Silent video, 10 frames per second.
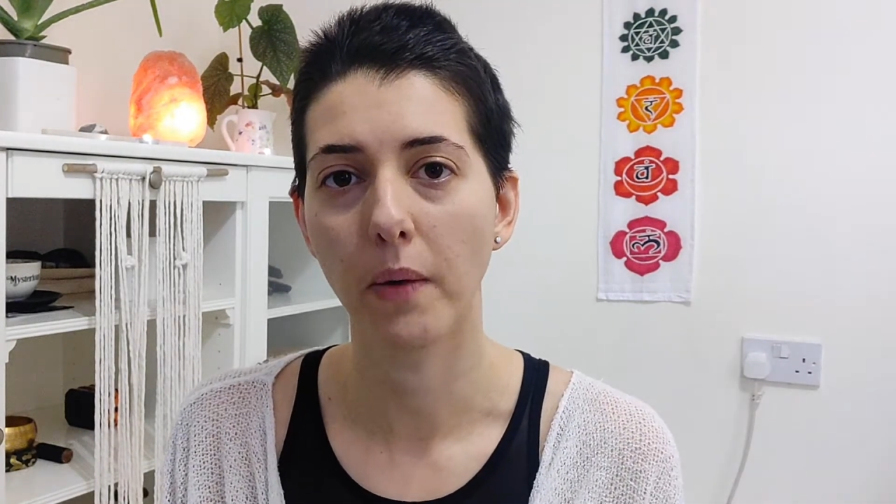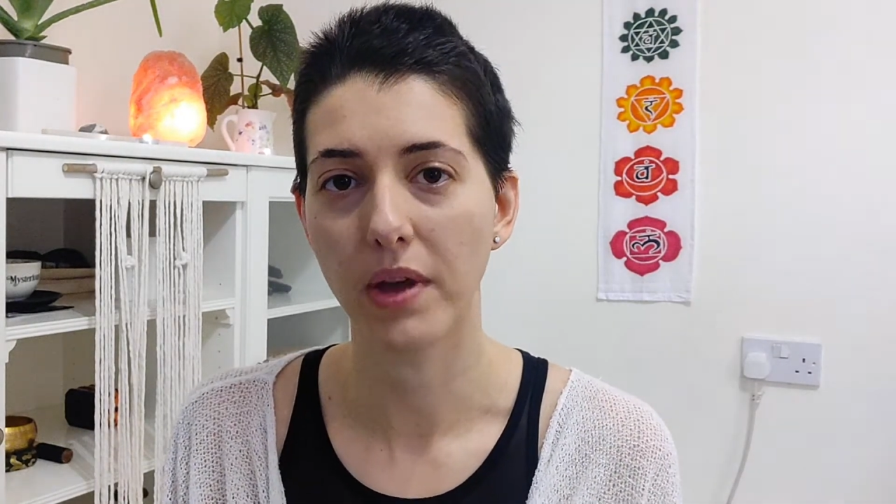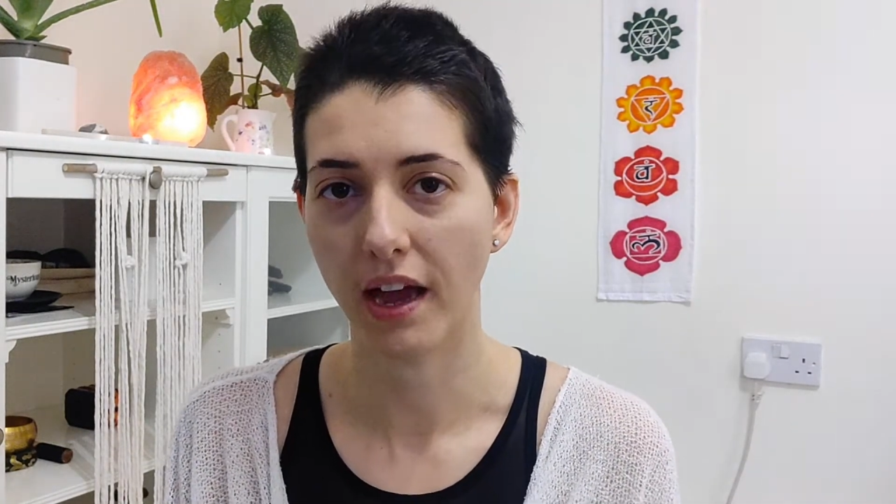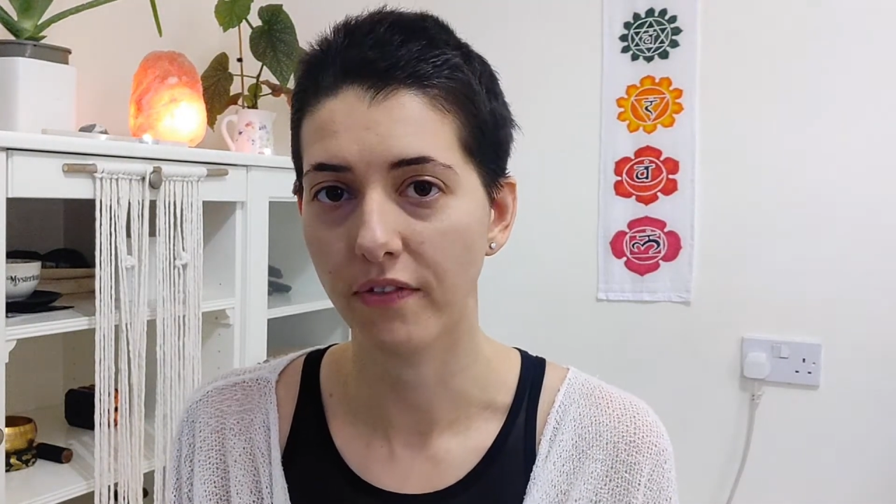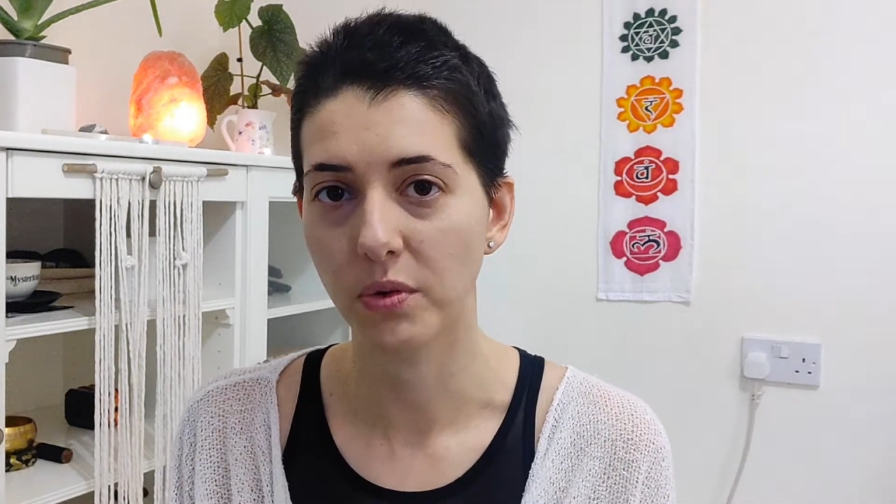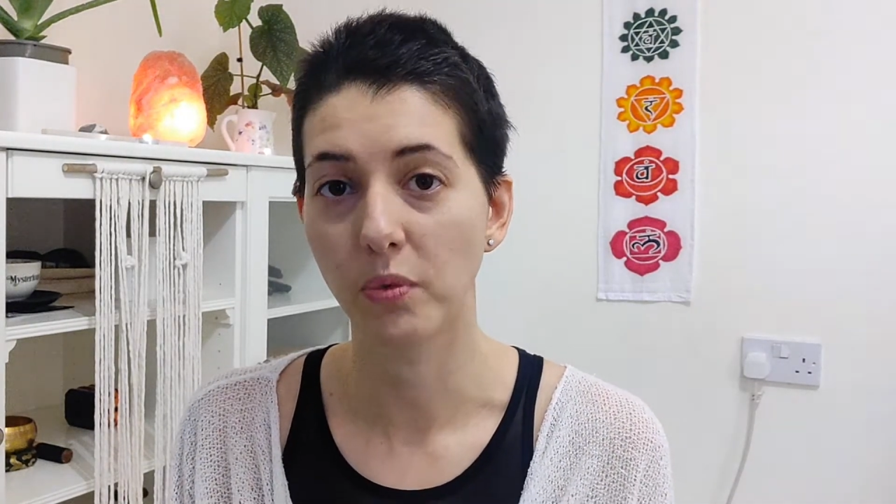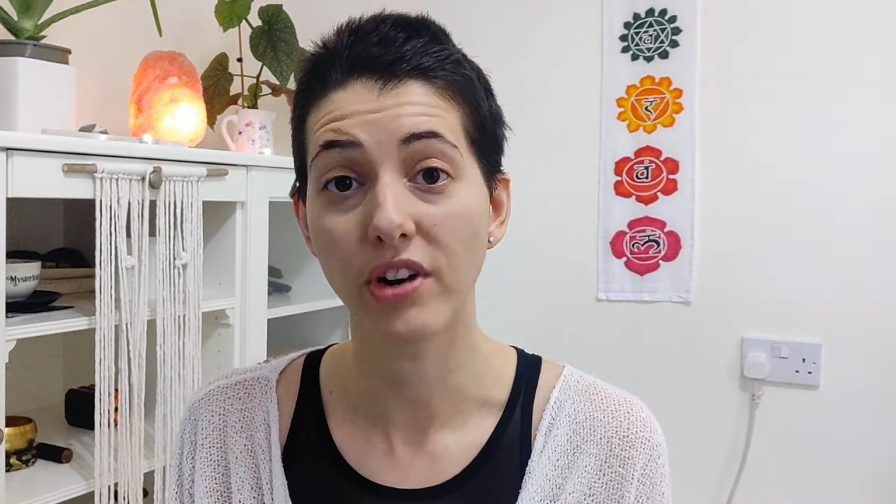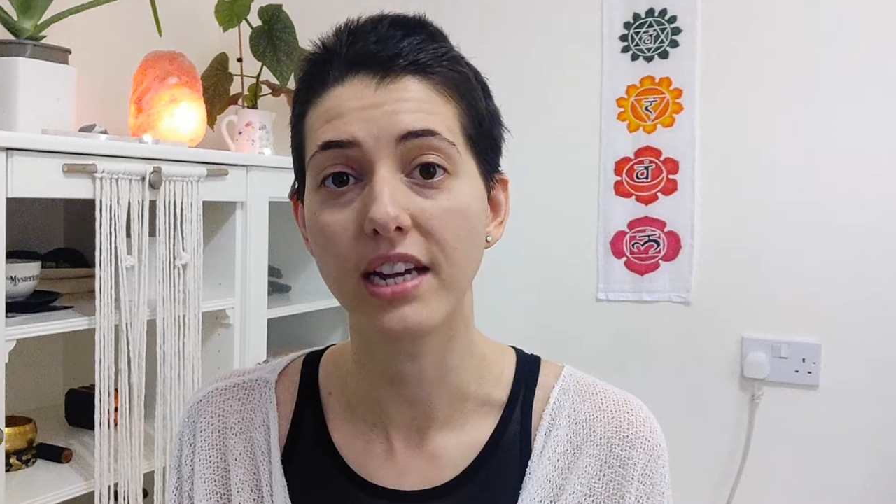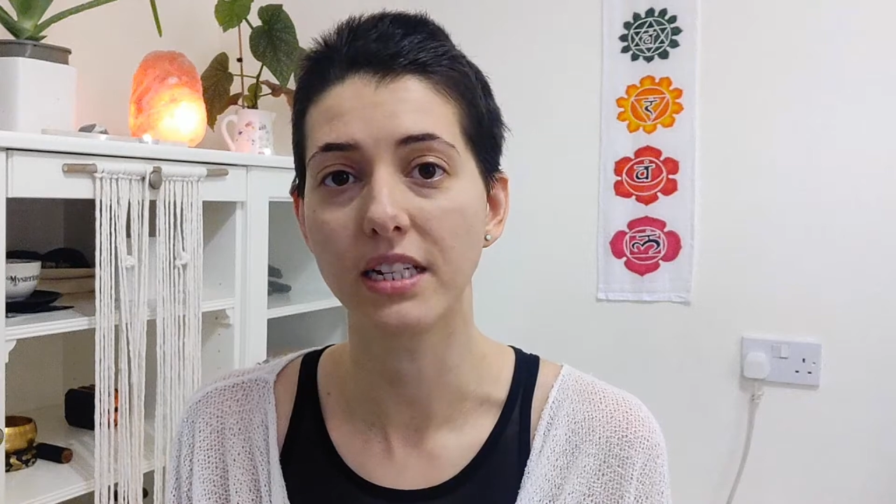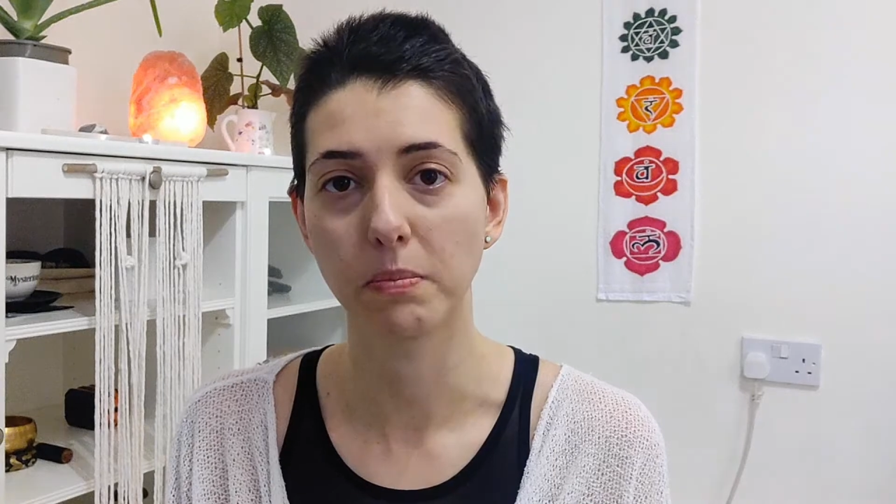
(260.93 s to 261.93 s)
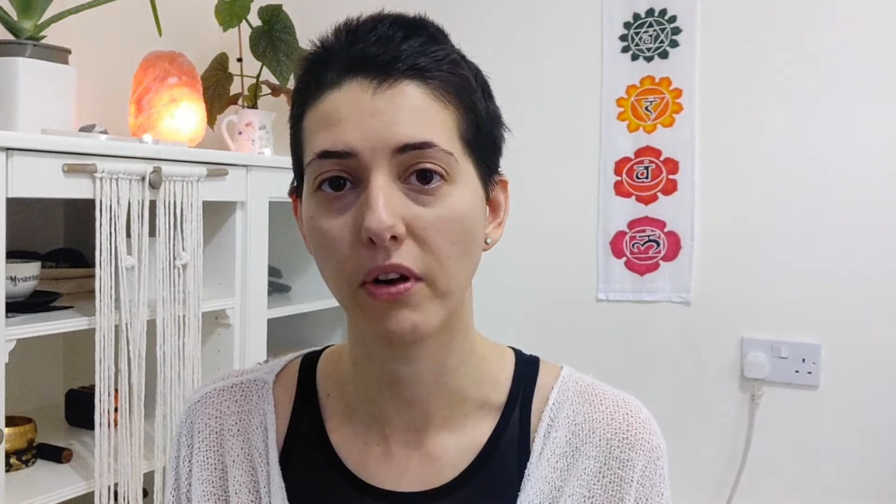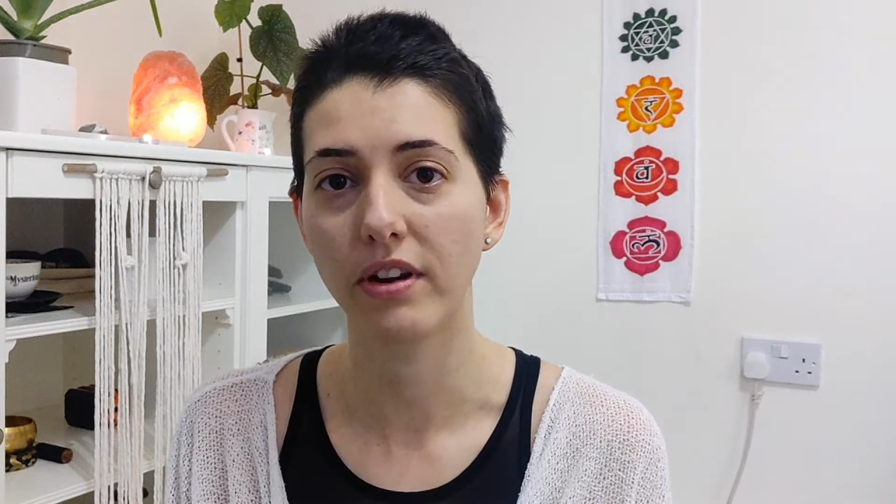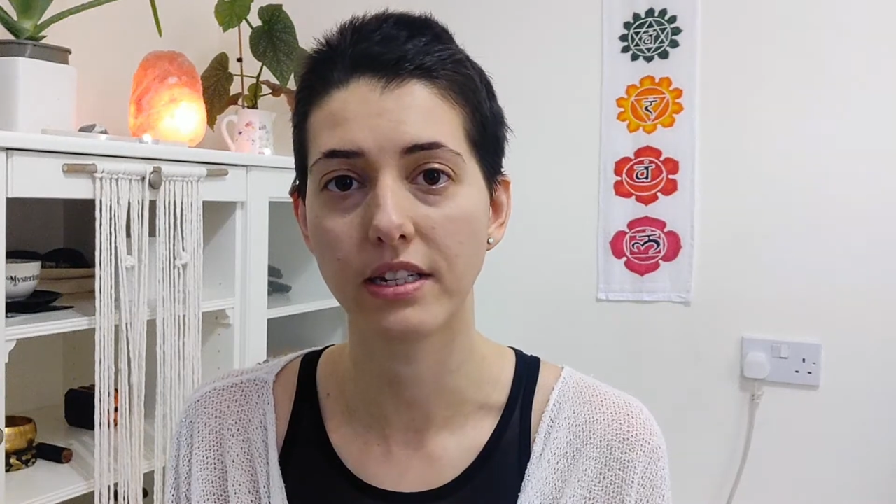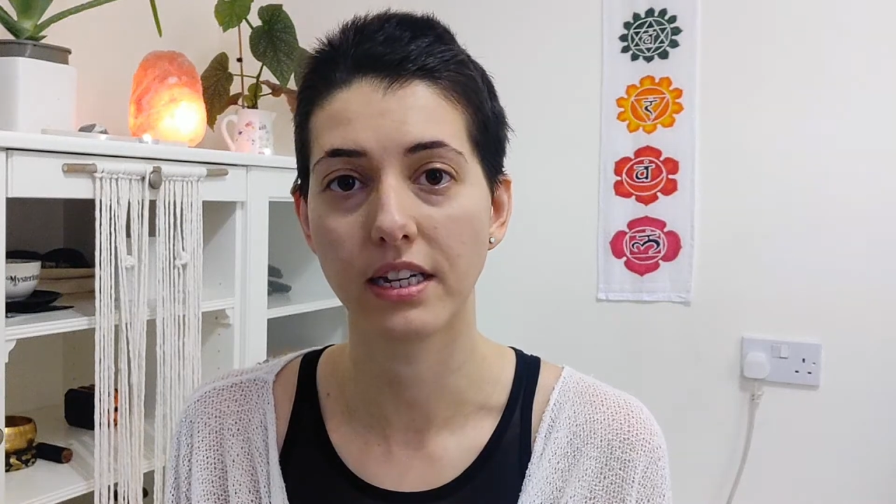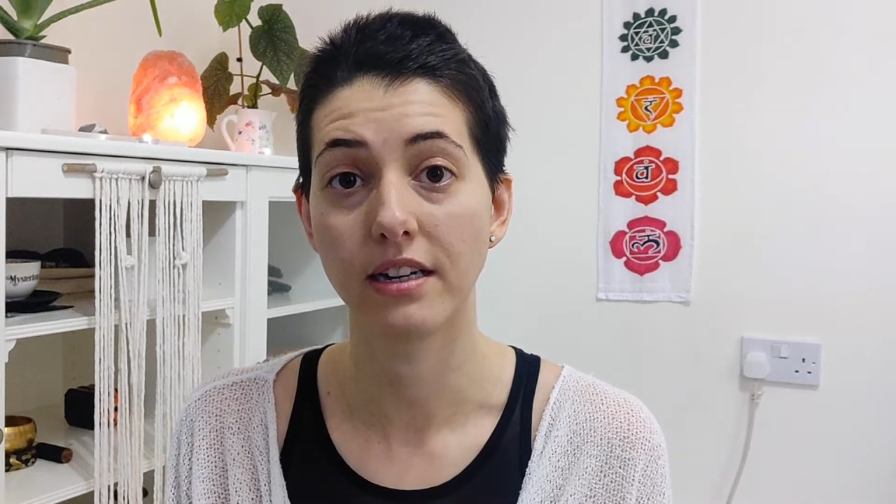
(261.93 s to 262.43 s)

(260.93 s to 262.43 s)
We have to re-experience